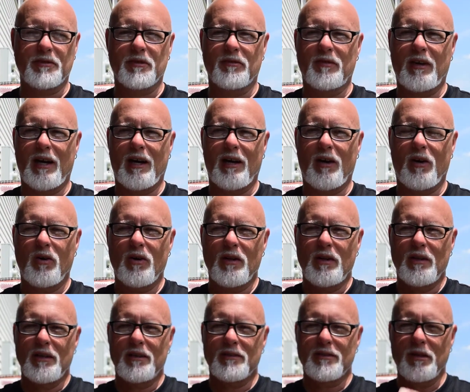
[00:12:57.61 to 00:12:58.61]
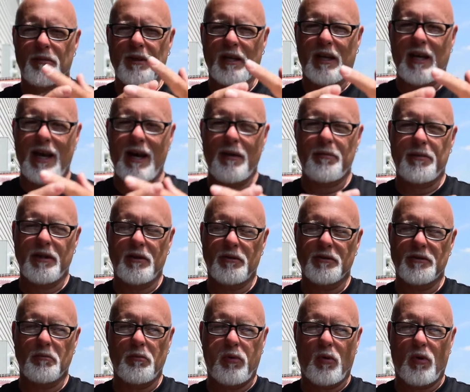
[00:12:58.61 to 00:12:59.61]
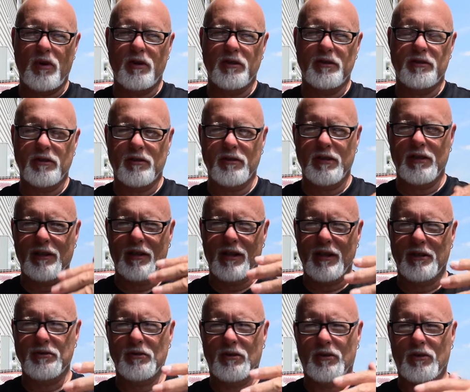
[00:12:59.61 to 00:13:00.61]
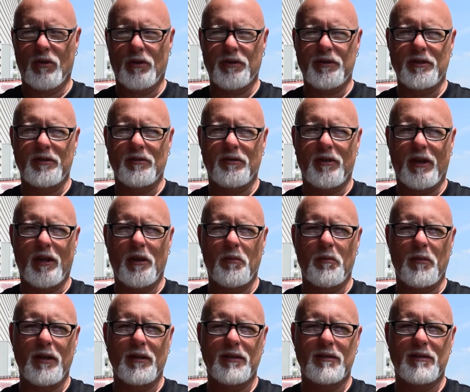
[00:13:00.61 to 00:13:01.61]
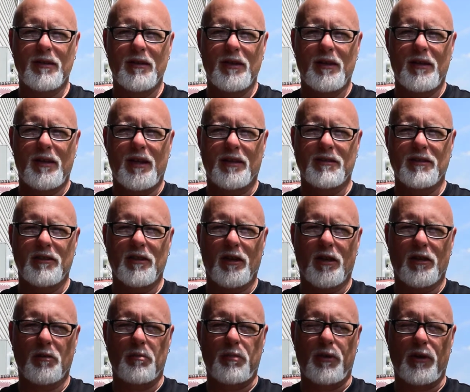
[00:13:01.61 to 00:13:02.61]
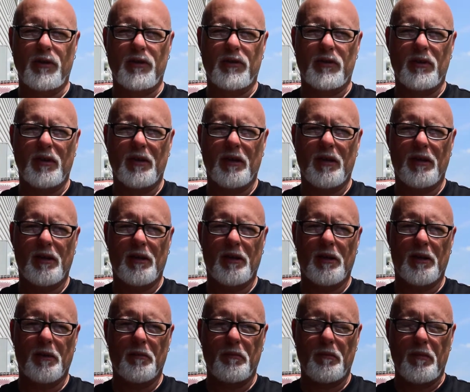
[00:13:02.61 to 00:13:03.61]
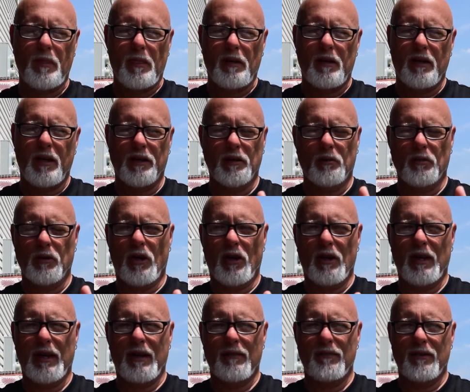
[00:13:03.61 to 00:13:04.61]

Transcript: of how something happened that was important to your intellectual growth and development as a younger person. Um, I think we all have